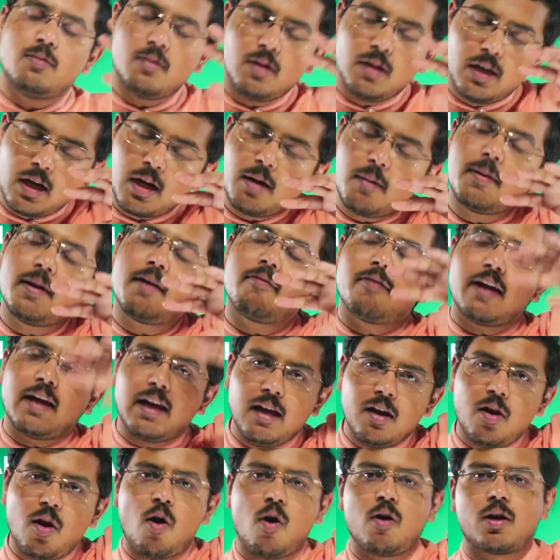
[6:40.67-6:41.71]
it will be a
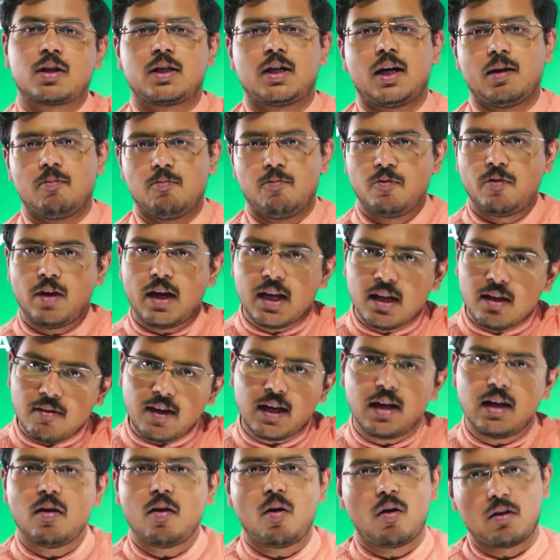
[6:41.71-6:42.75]
very long time. Very,
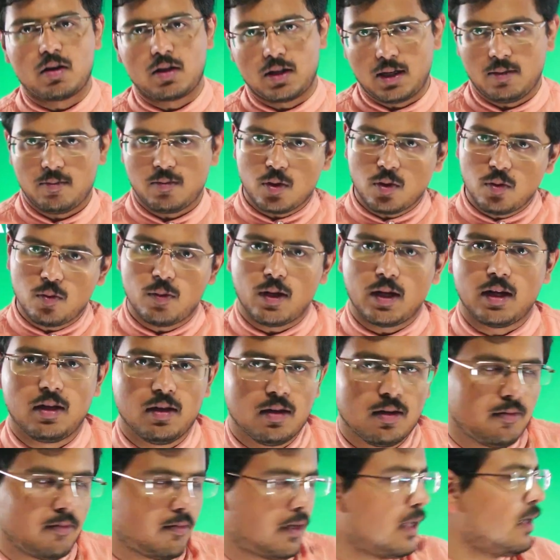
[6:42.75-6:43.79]
very long time. Don't worry.
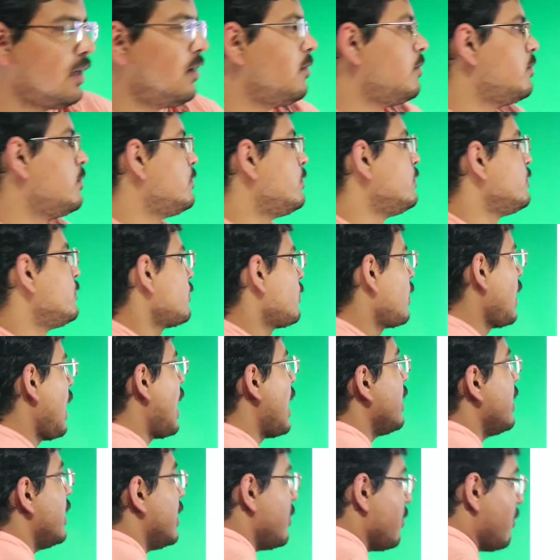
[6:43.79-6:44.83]
Fine.
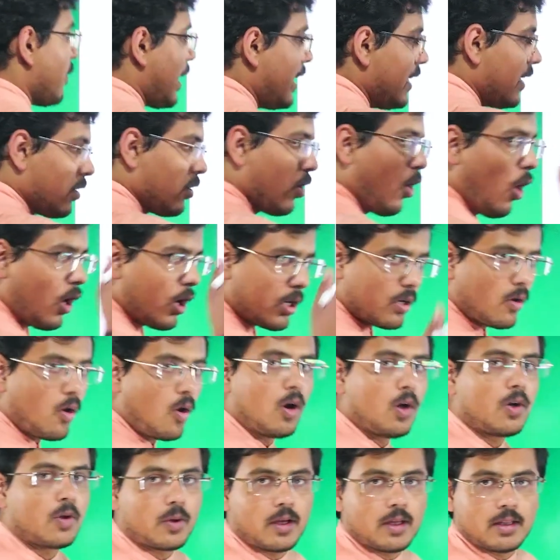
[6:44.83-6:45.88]
And it might not
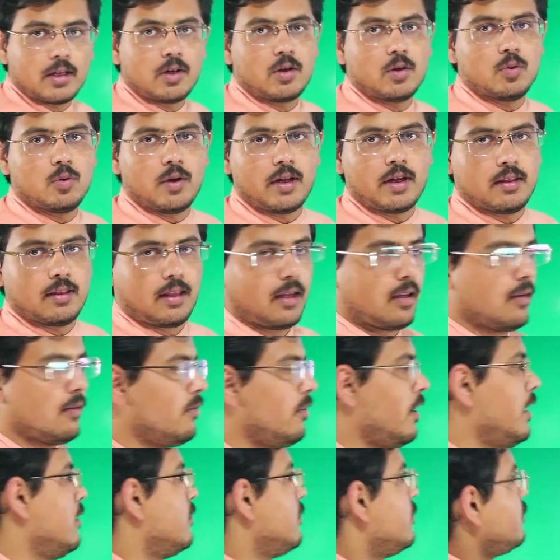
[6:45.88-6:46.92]
altogether do anything.
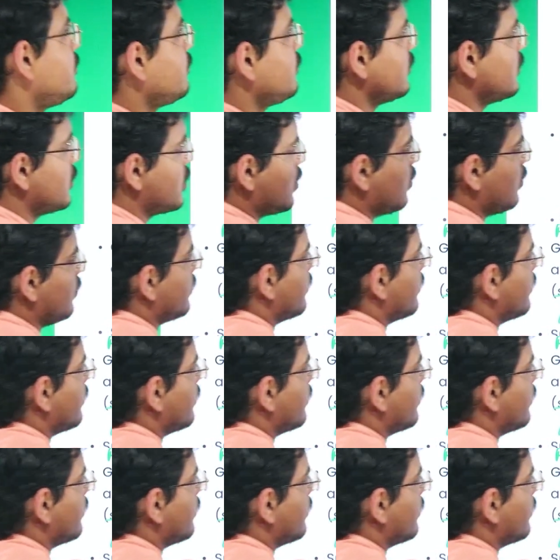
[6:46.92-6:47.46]
Fine. So